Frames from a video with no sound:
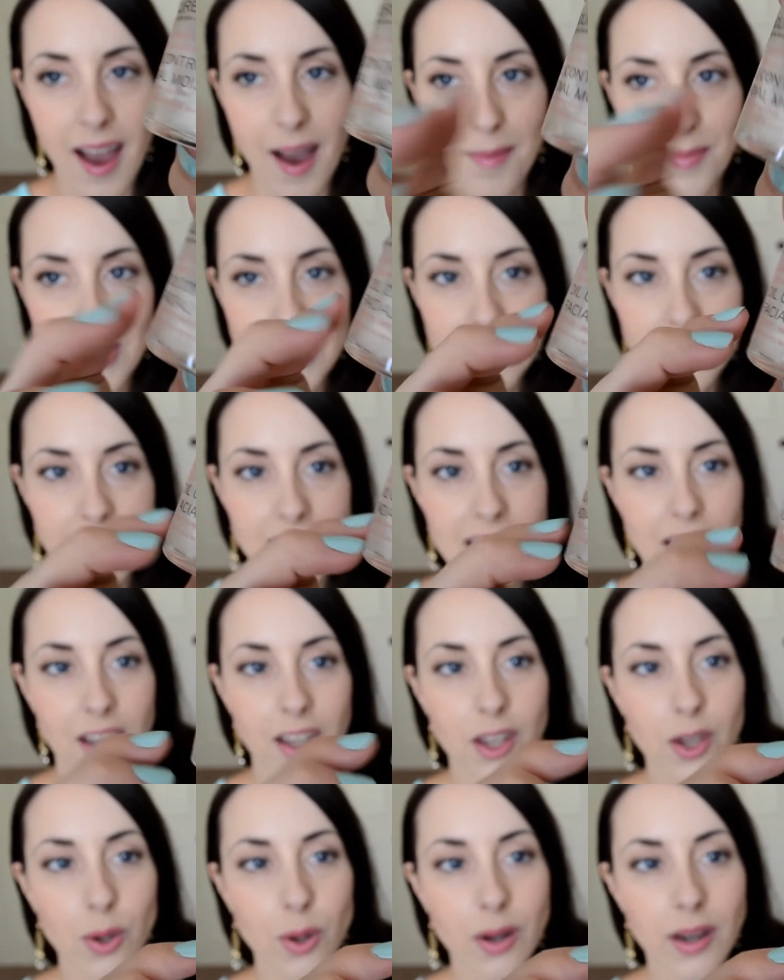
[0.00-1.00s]
This is the
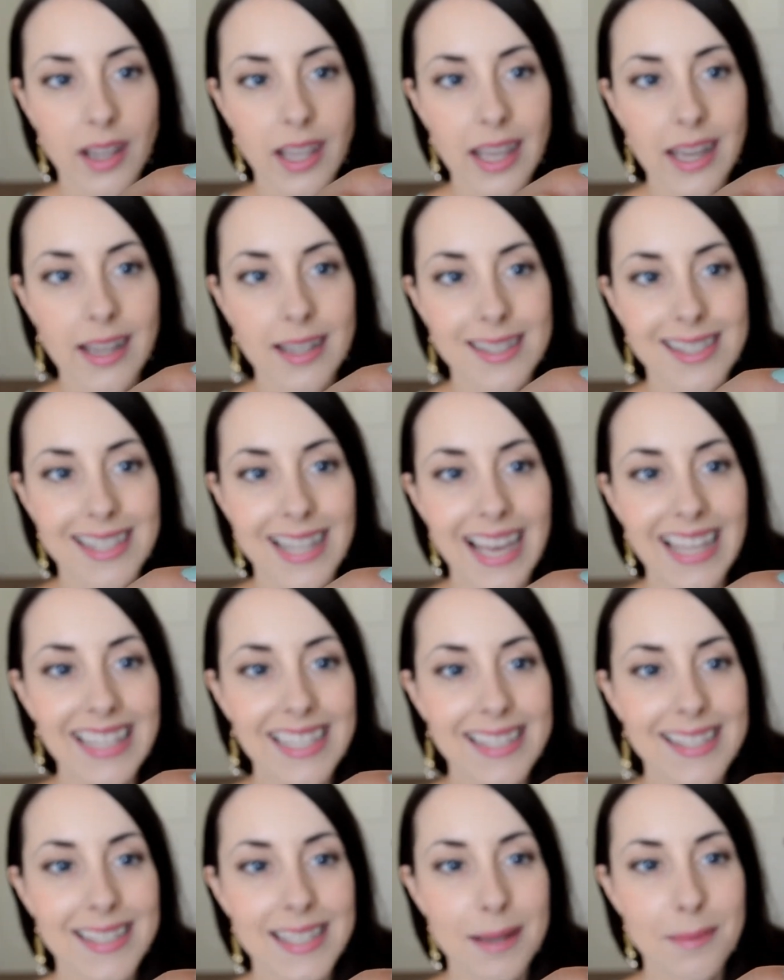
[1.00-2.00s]
Acure Organics
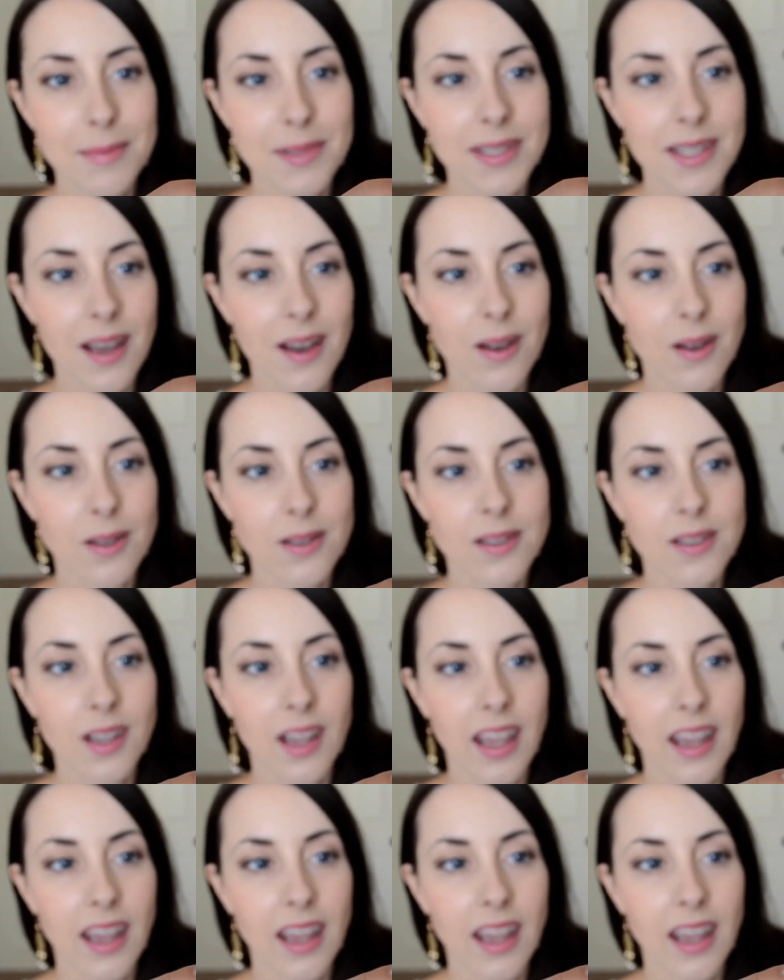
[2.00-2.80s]
Lilac Stem Cells